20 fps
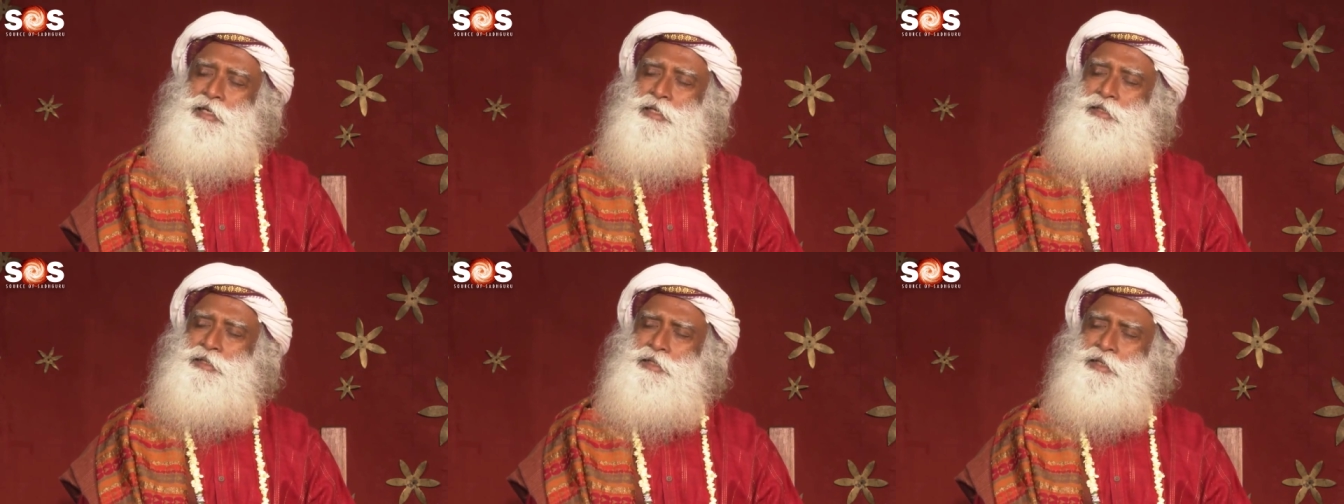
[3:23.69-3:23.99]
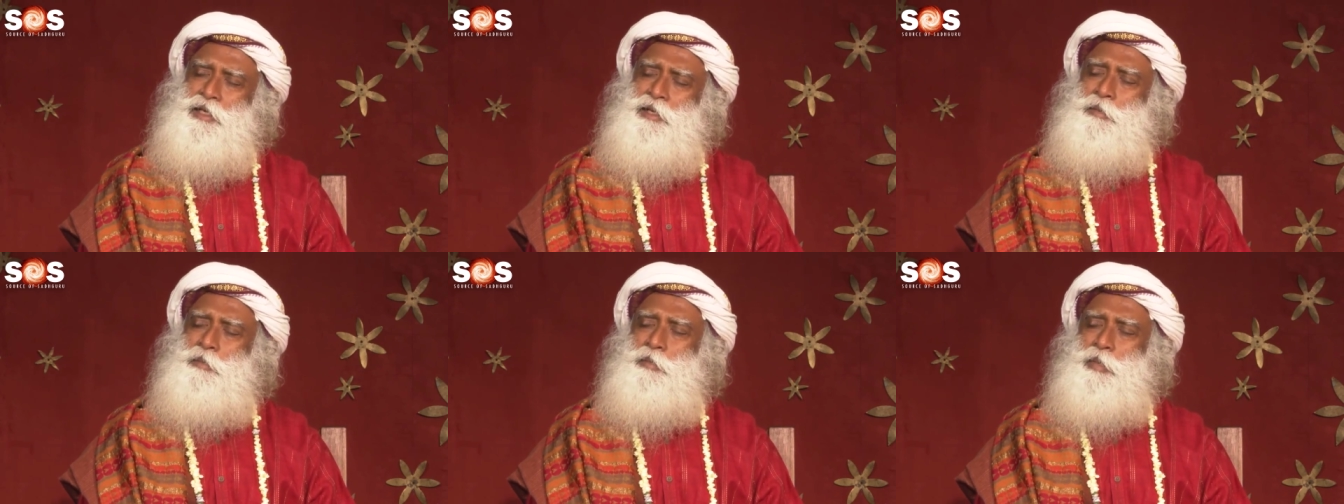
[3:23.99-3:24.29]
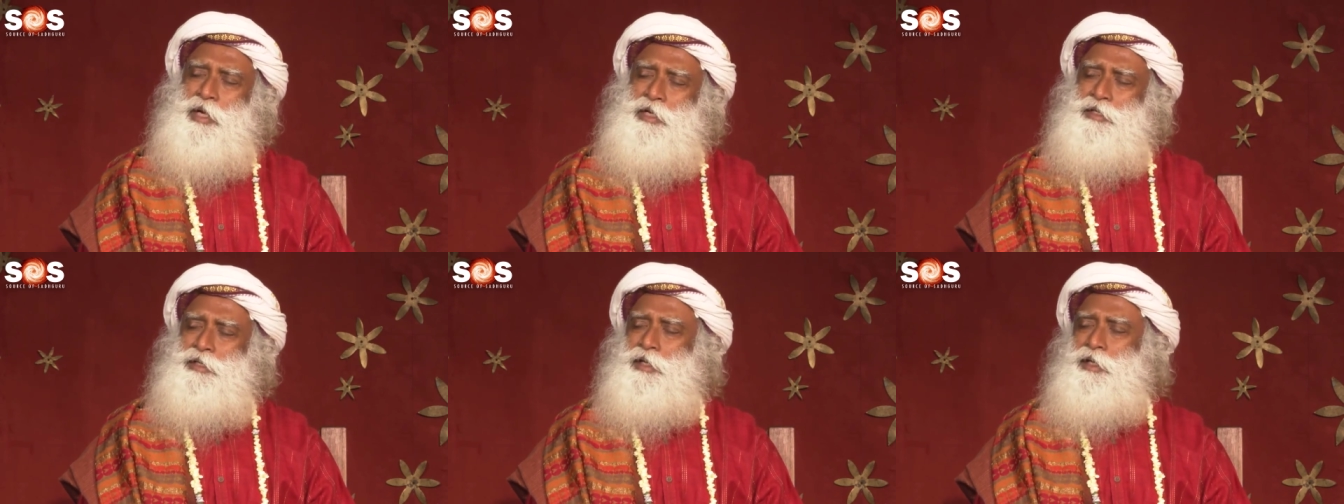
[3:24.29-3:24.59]
isn't it
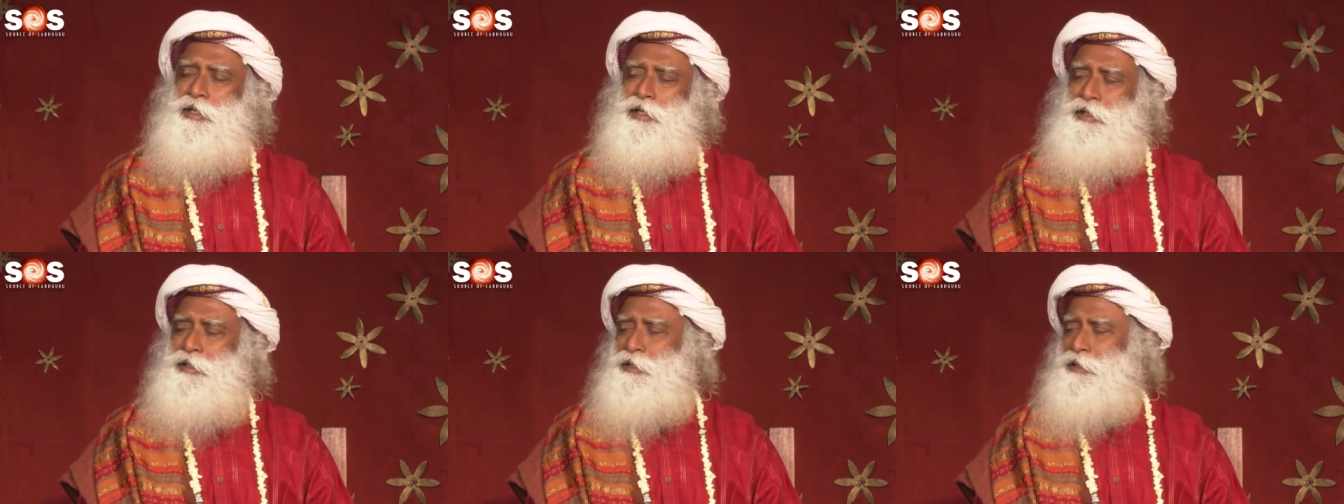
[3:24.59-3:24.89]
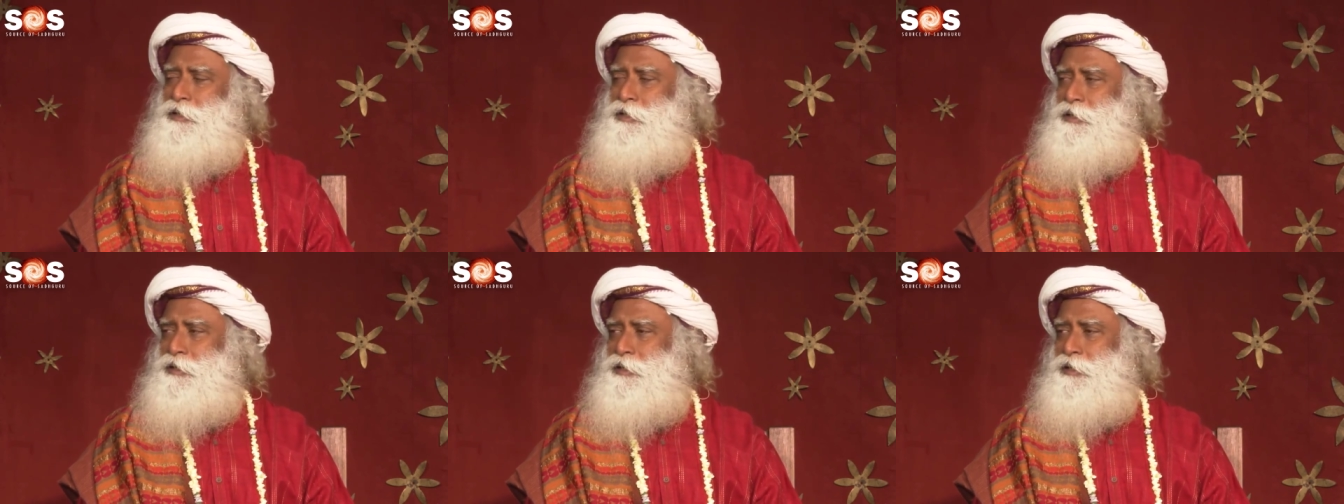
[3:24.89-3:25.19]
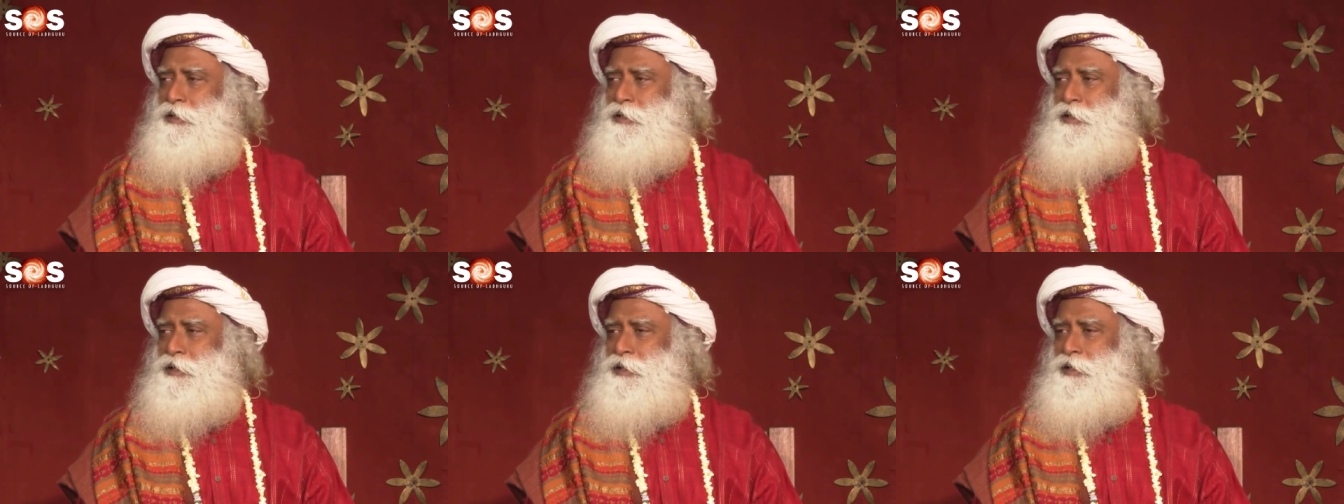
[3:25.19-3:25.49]
better
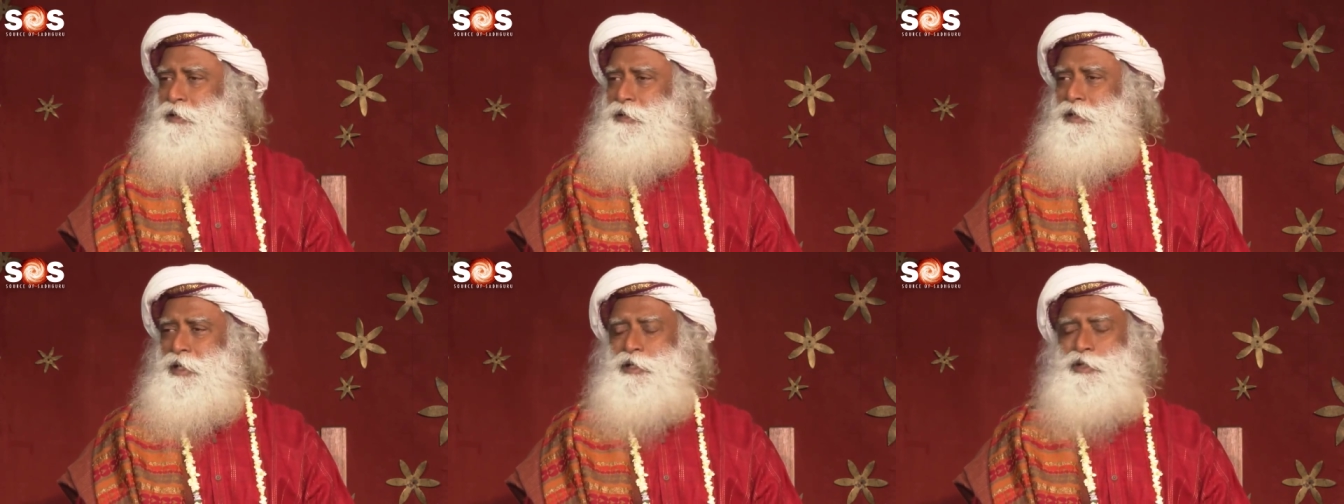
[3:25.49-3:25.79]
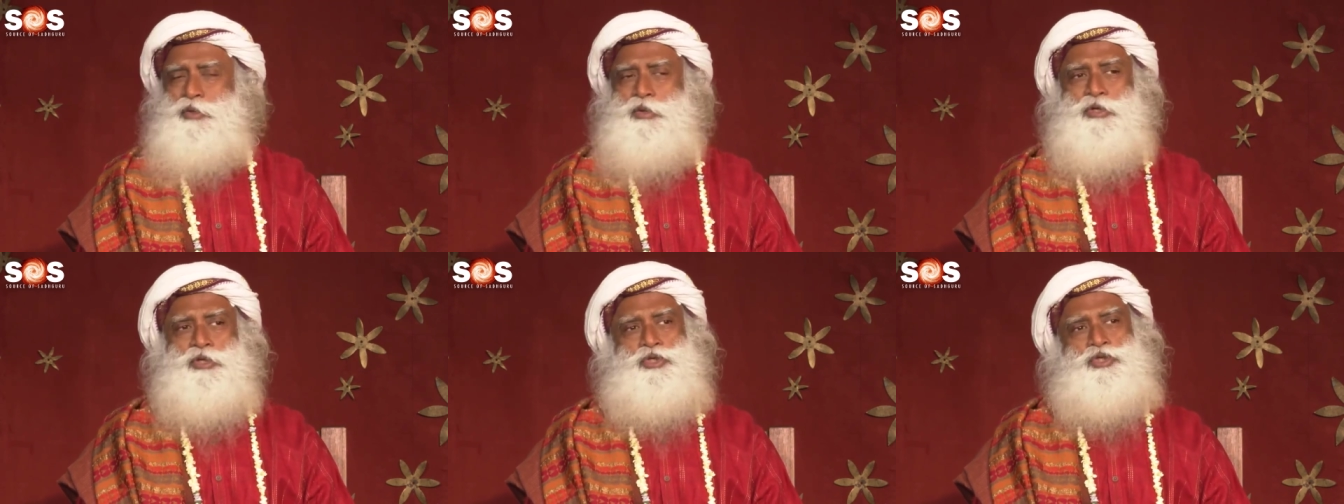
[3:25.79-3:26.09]
that you're a